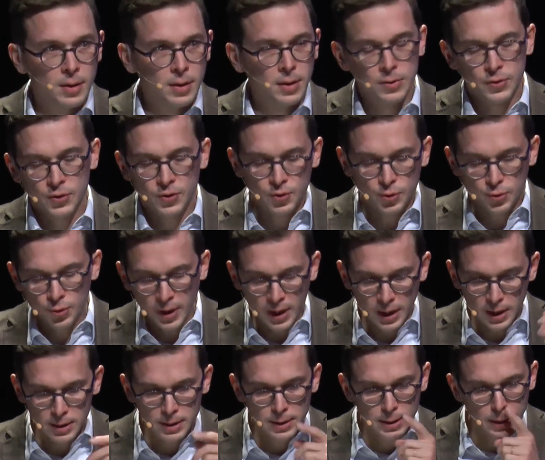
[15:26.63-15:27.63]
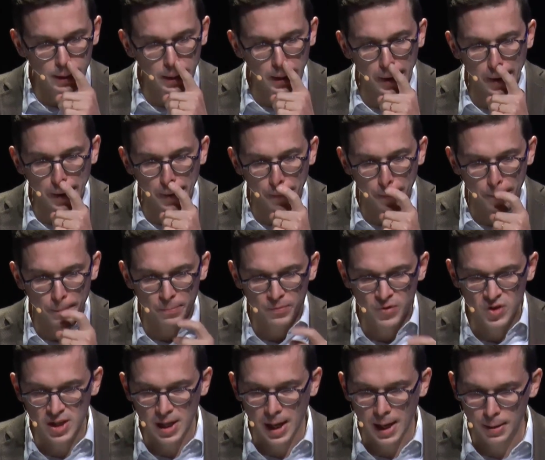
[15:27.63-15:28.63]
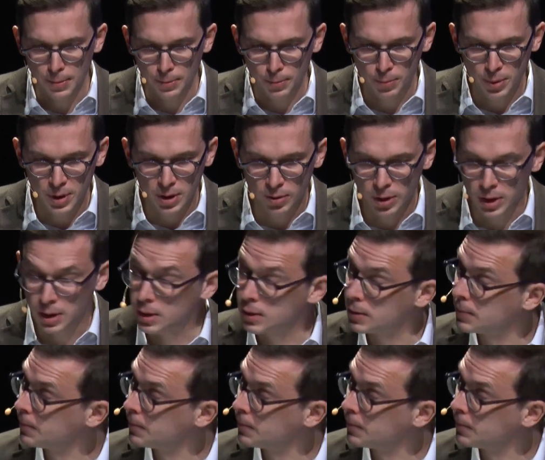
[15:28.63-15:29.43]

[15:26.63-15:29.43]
strict time period.